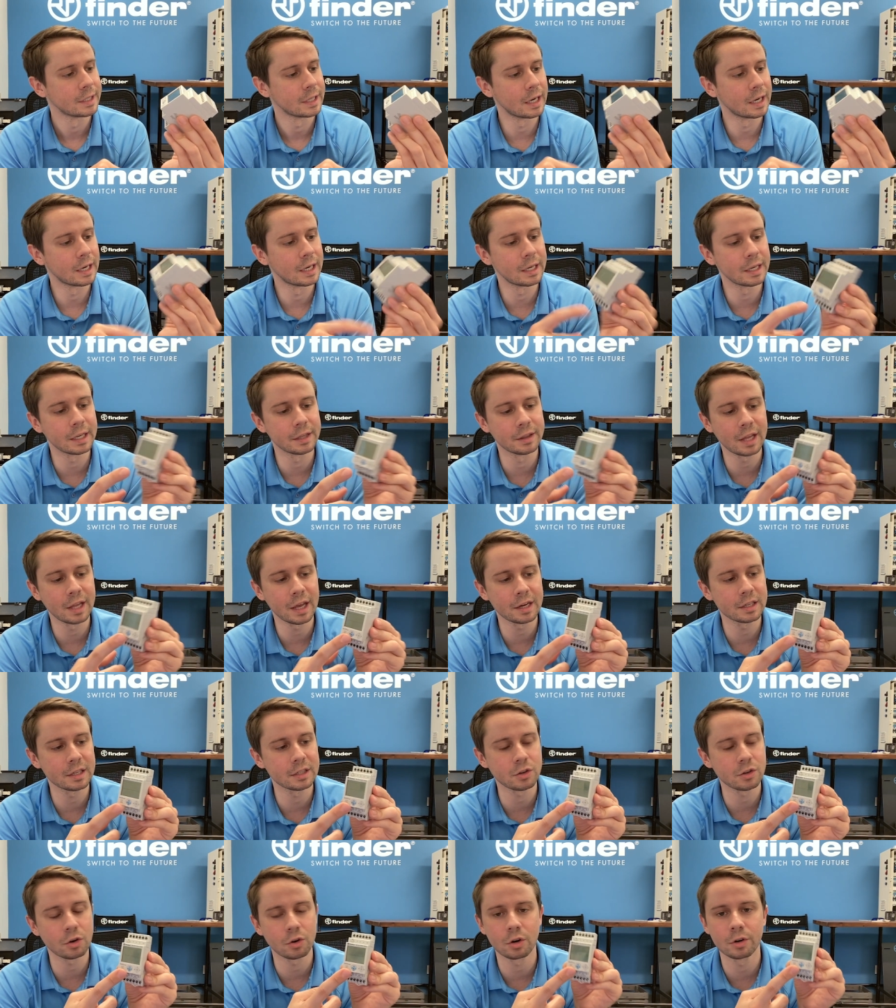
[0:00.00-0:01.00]
Uh, and that
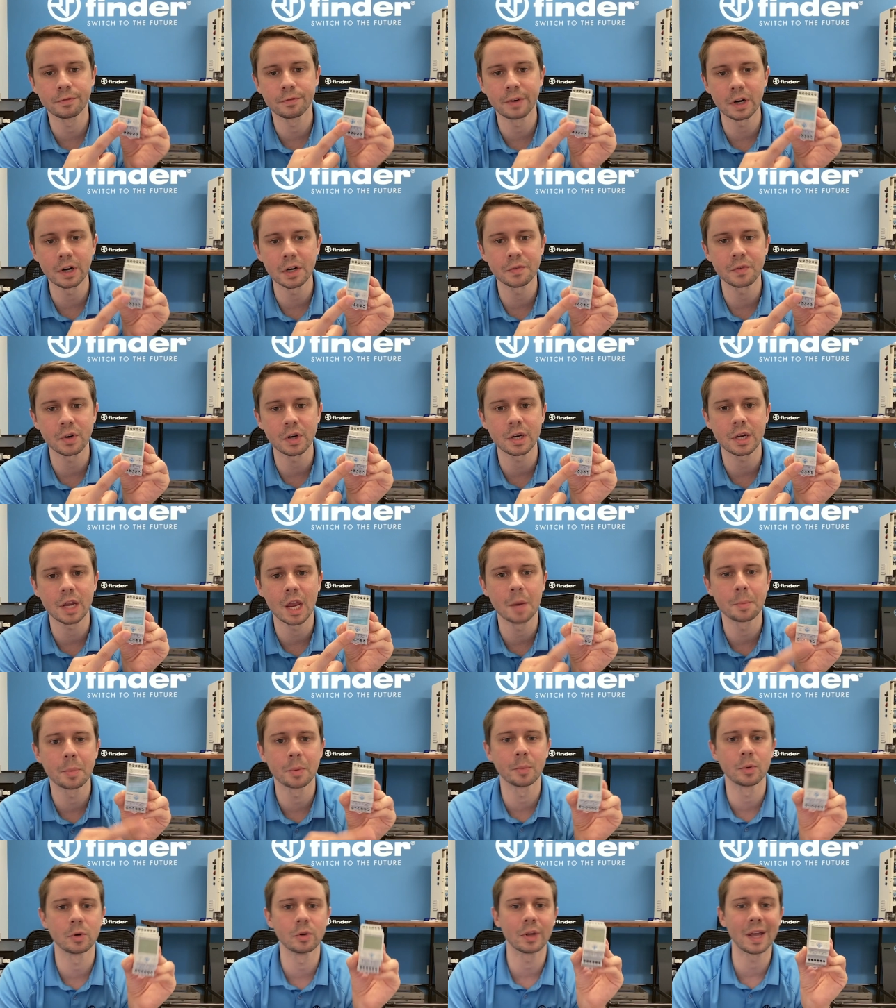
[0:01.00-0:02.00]
is our very, very
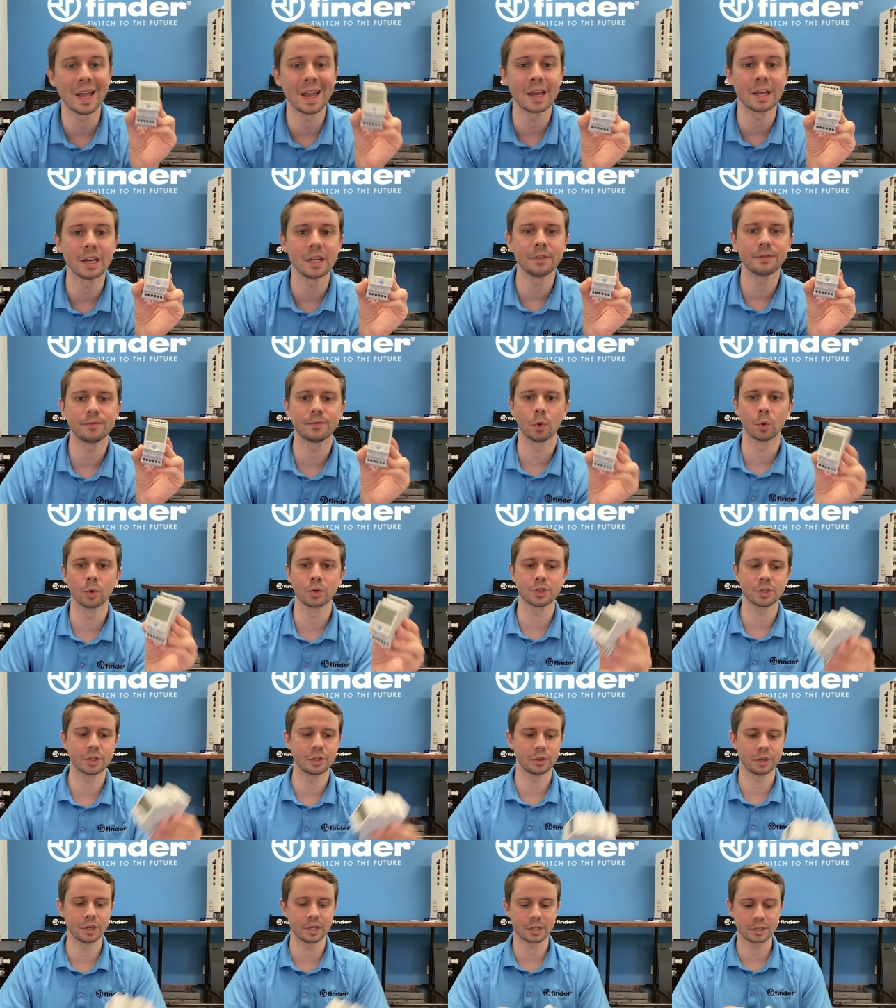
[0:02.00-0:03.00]
capable 84
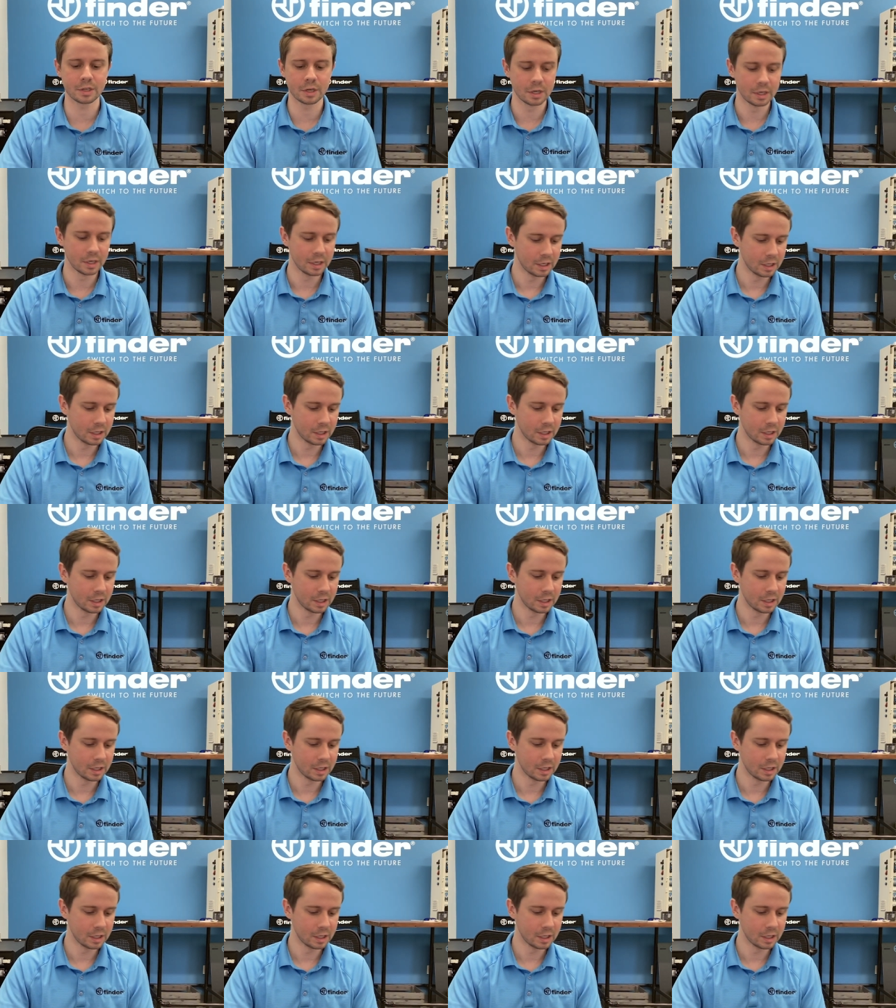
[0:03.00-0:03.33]
series.